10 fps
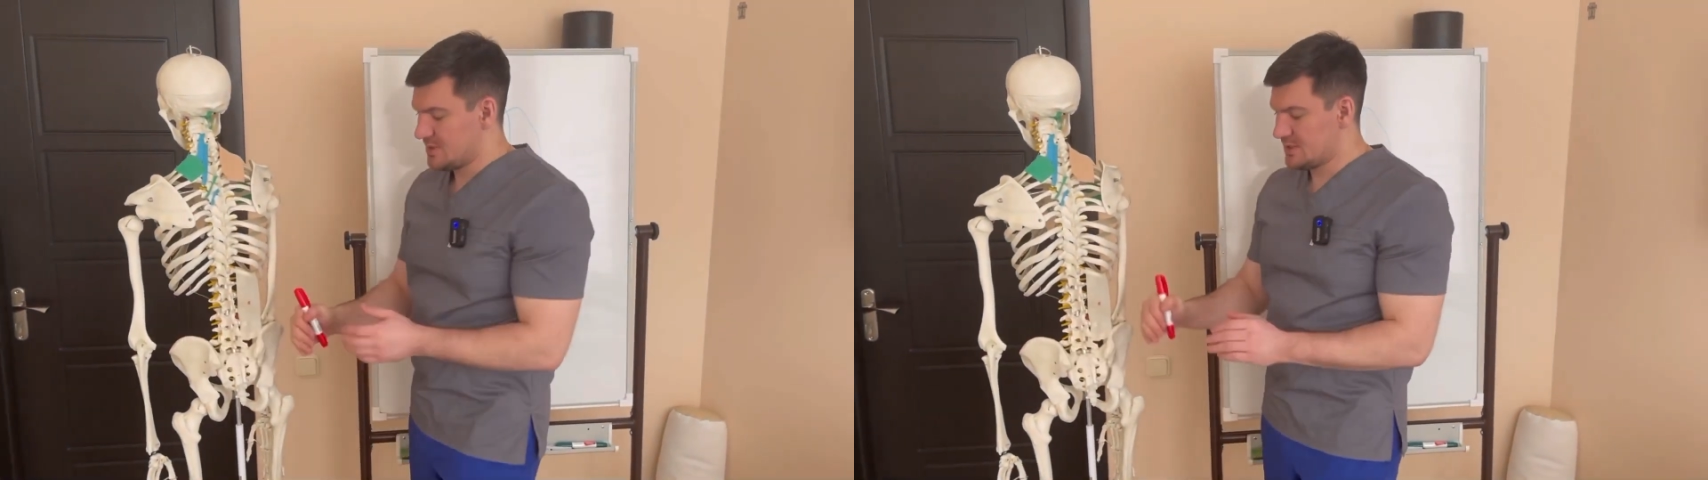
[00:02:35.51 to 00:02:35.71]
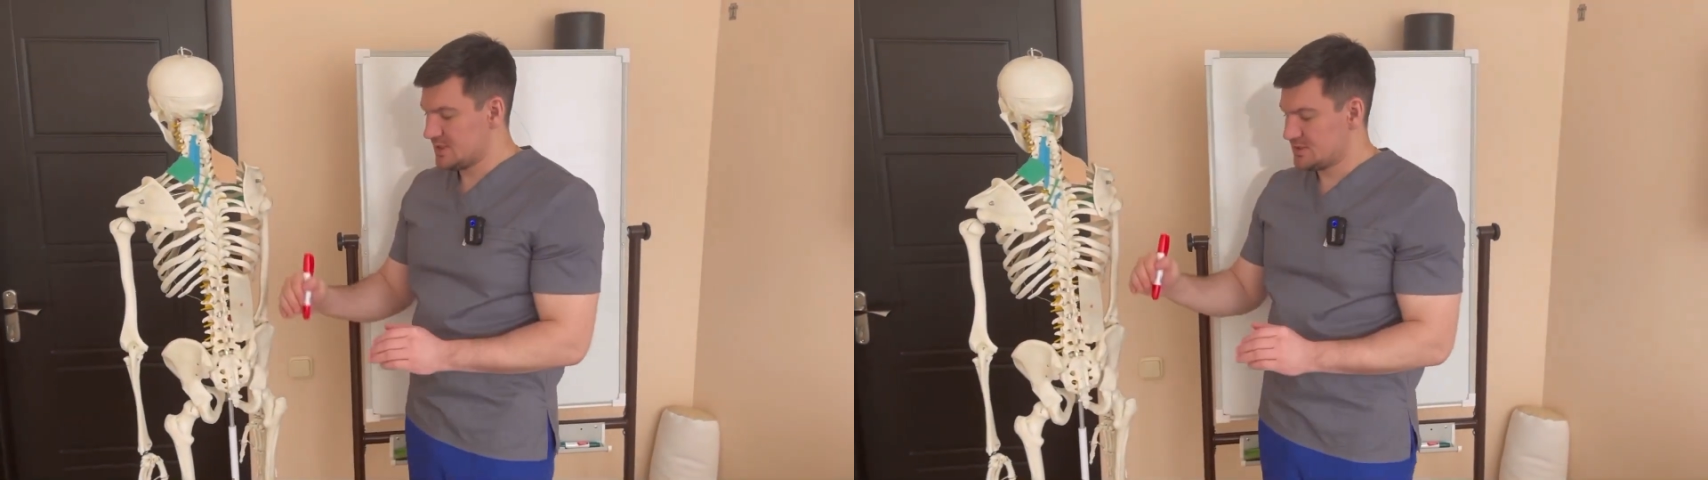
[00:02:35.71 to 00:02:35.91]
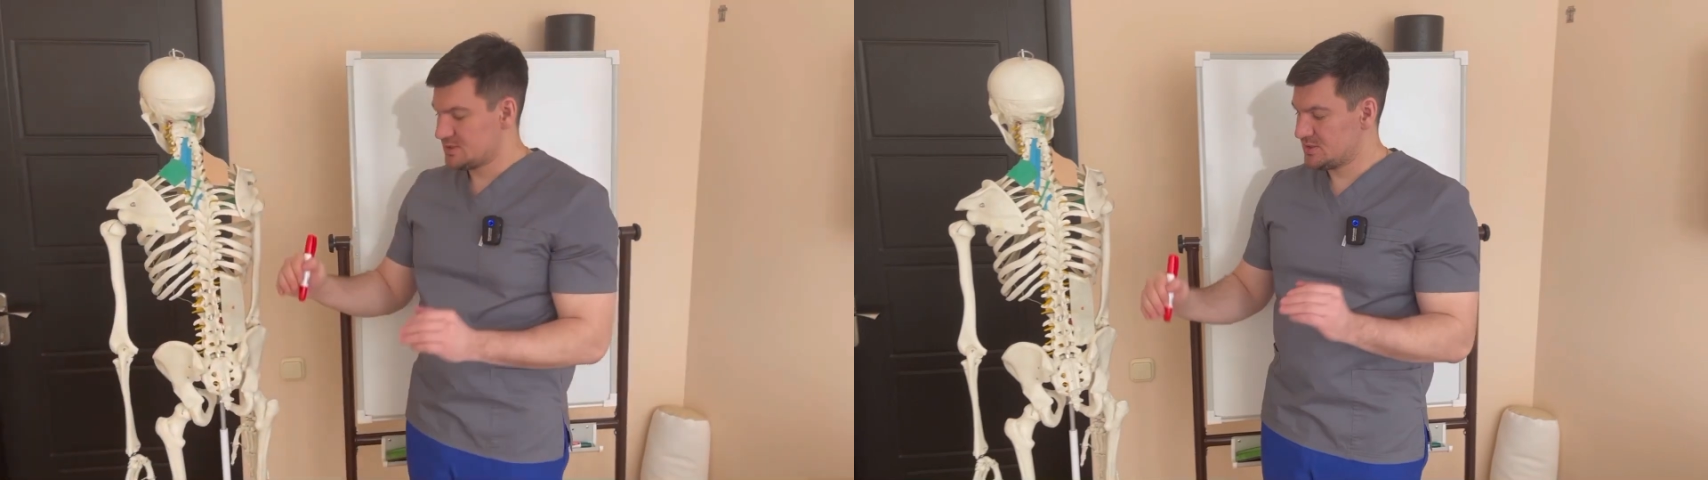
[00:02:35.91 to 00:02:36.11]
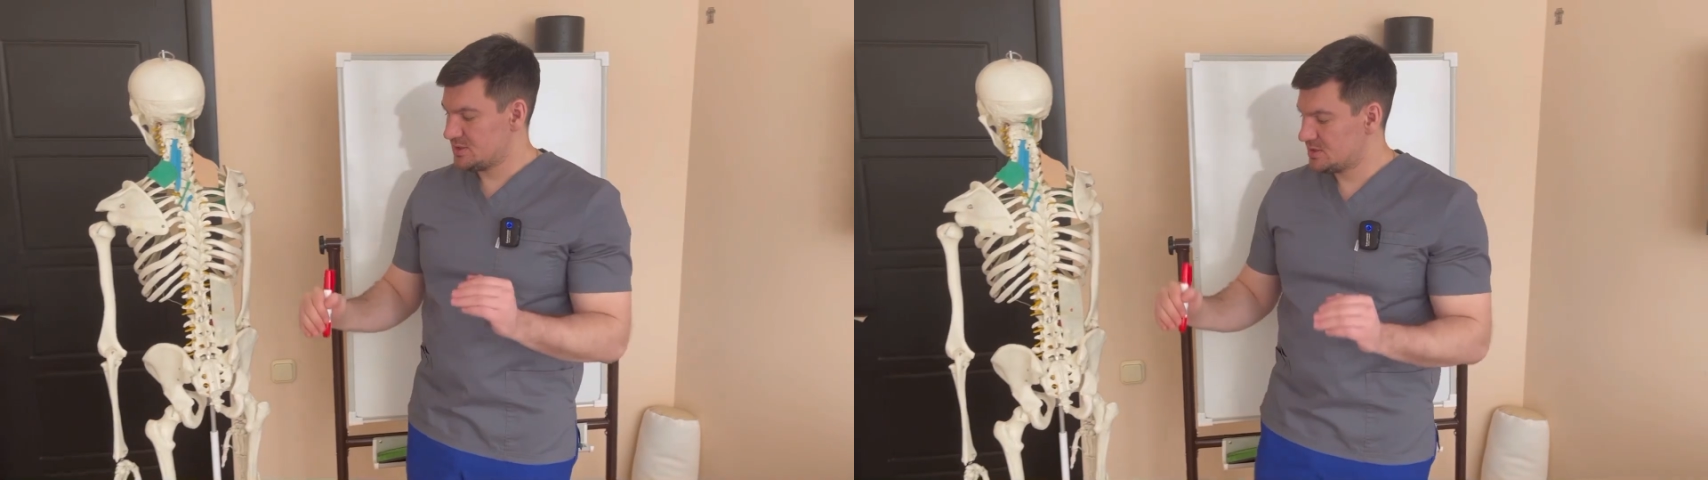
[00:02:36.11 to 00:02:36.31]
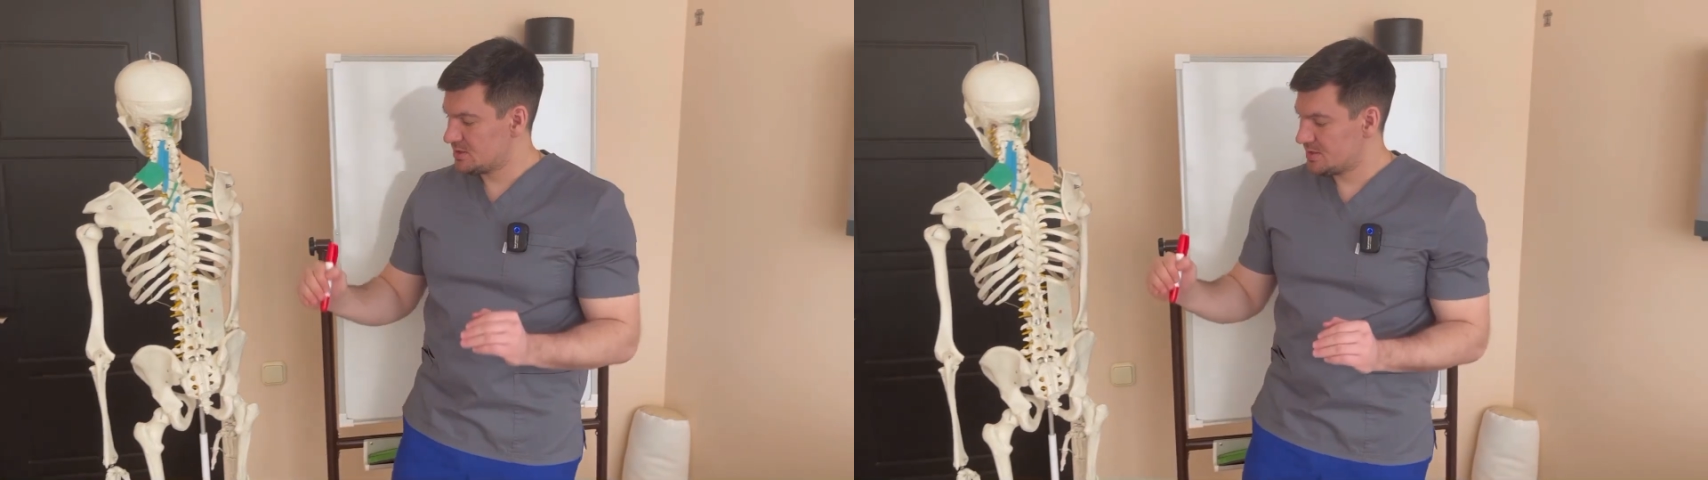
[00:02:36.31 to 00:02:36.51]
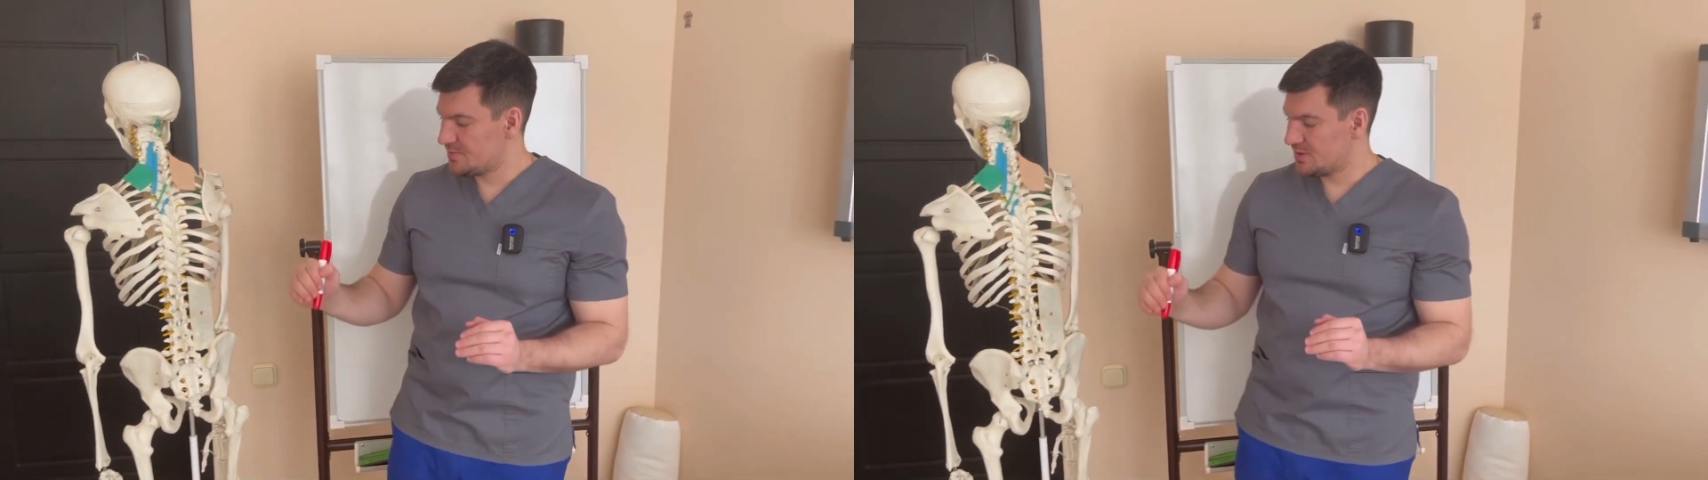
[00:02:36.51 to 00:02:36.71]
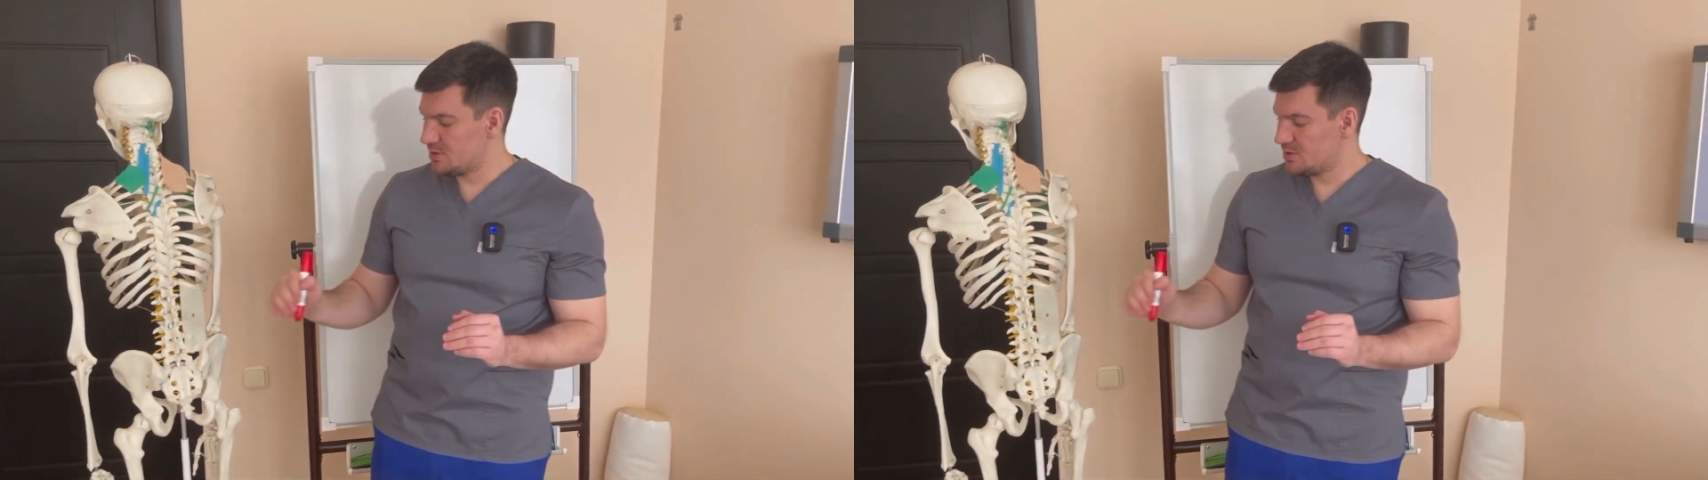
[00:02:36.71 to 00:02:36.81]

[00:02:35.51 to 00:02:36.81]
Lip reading: a certain balance